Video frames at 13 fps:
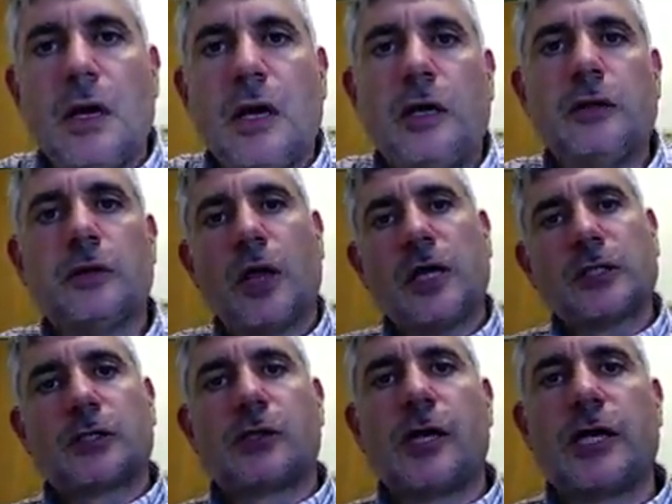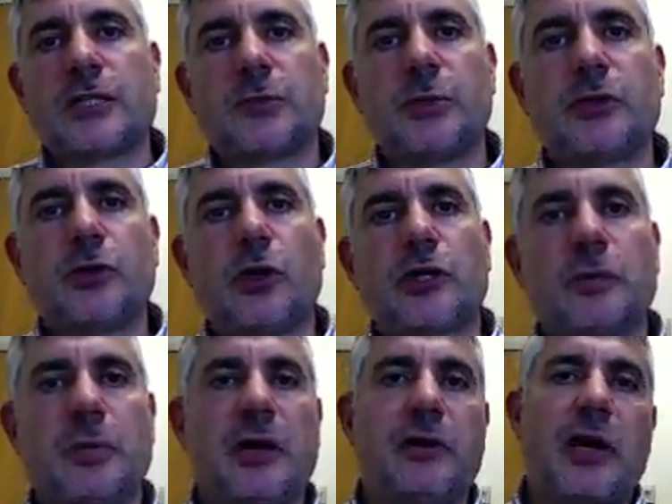In the last class, we talked
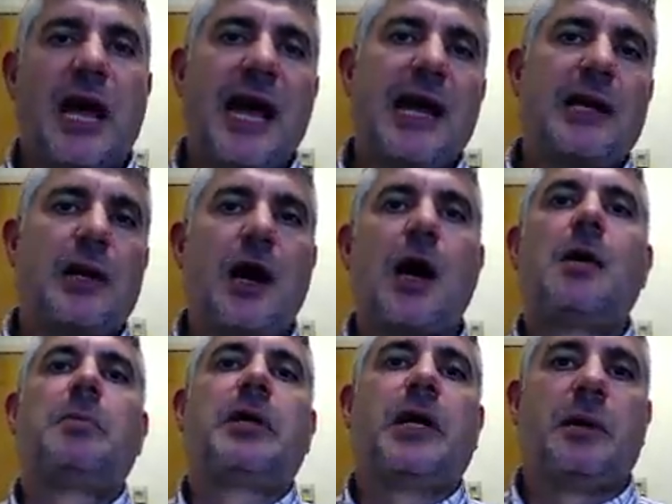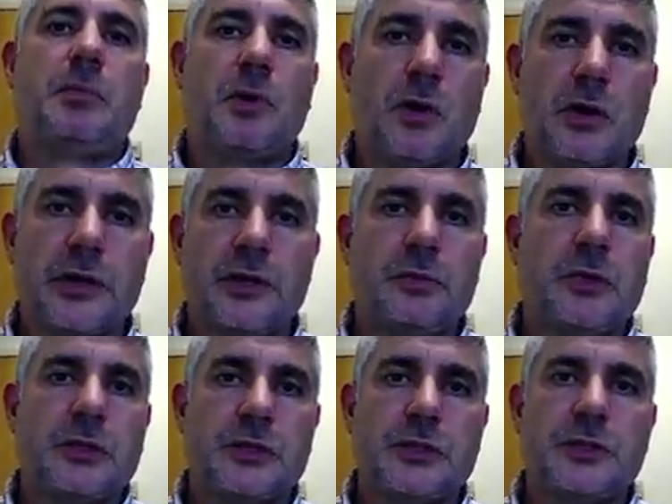about ad hominem
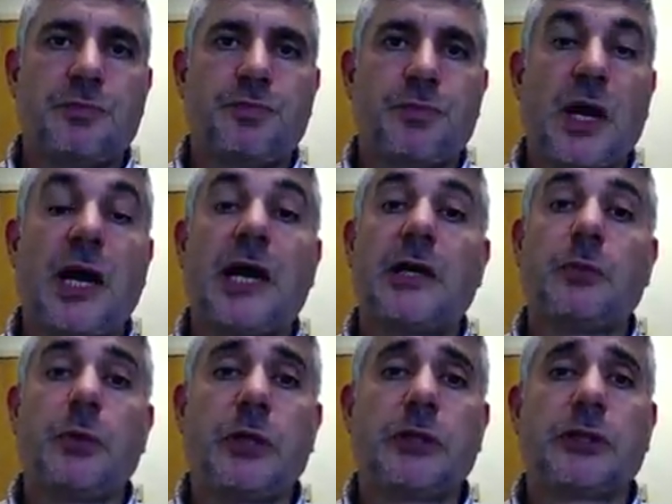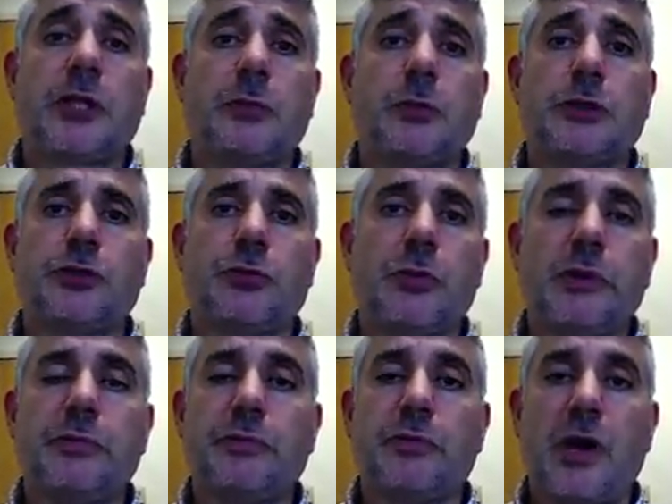arguments, and we distinguished
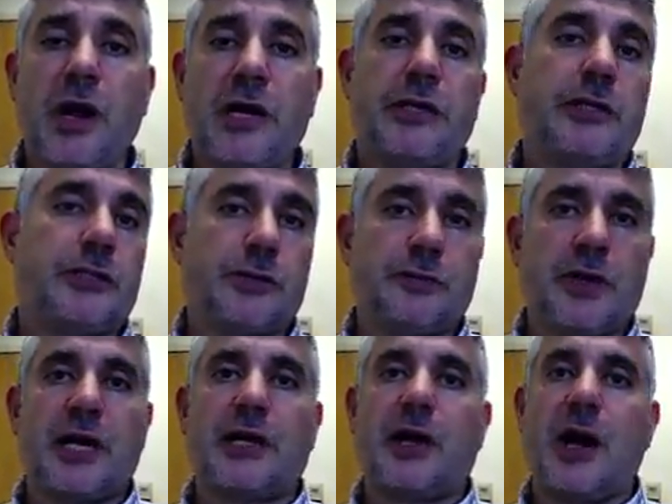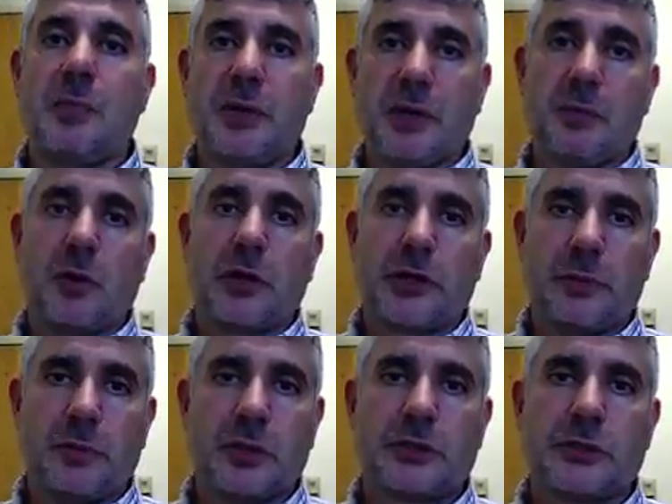three varieties of ad hominem
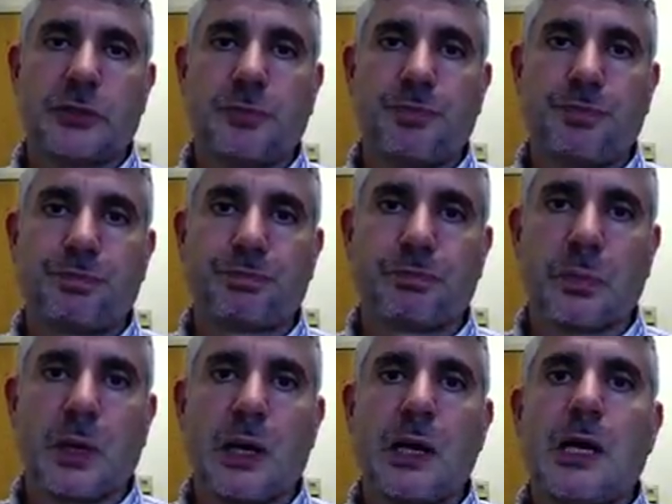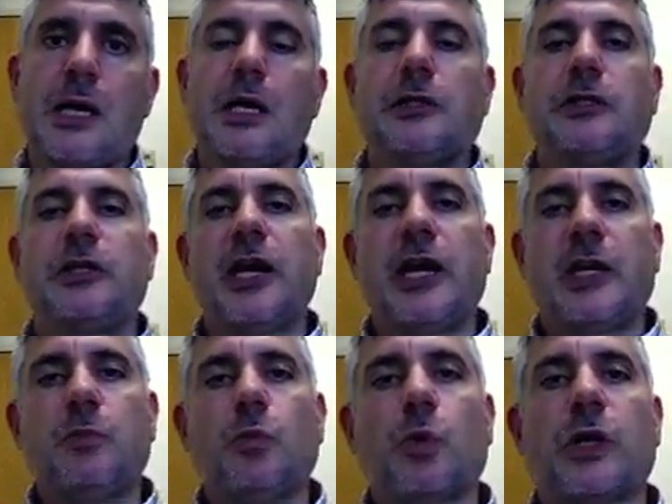arguments.
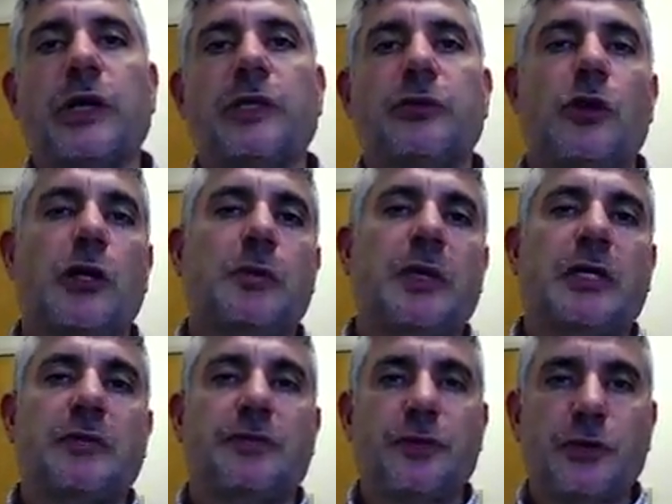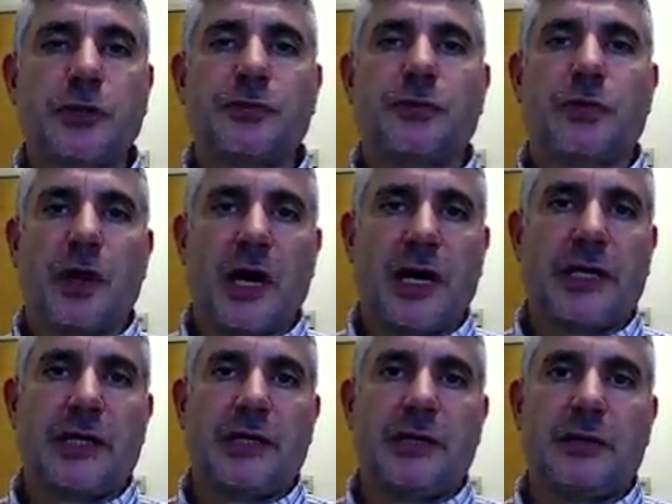Today, we're going to talk about the first
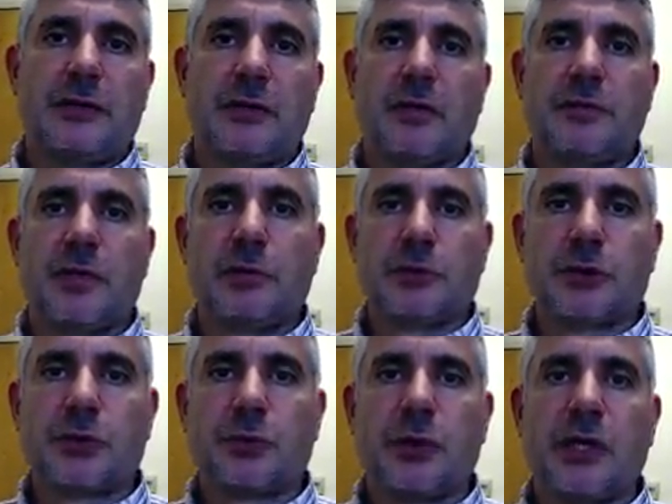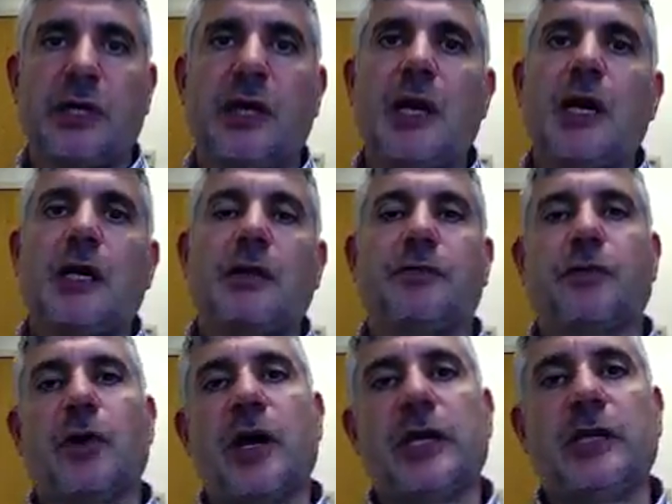variety of those three, the
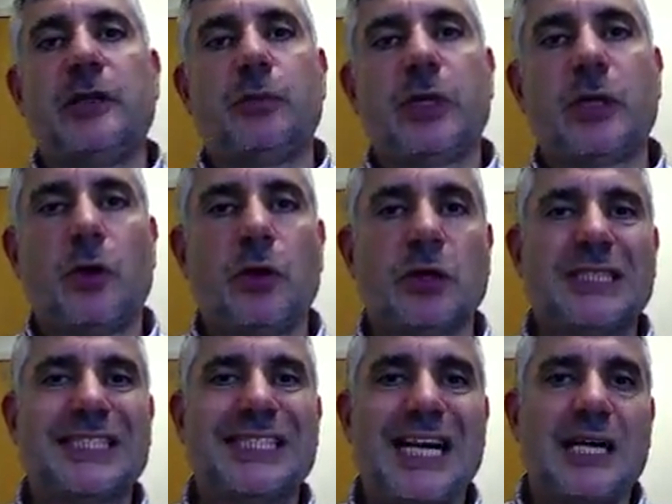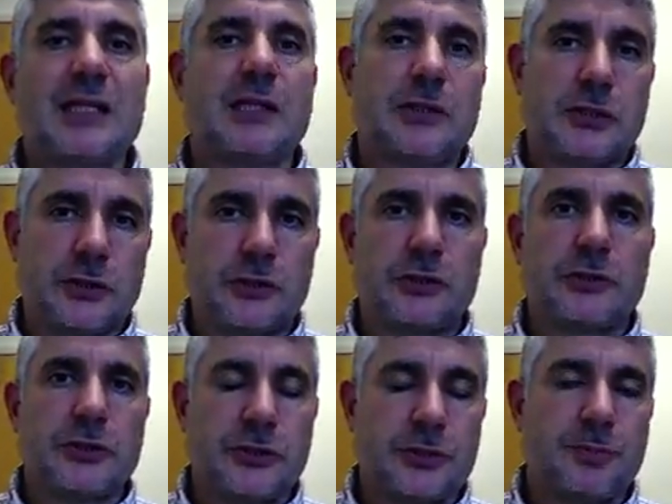variety that we call
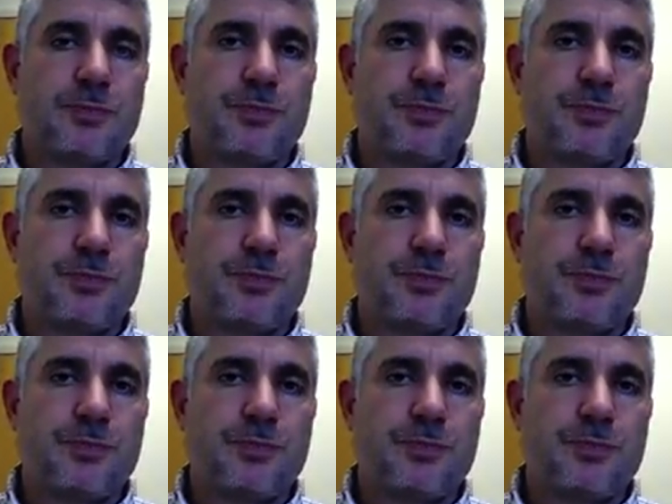silencers.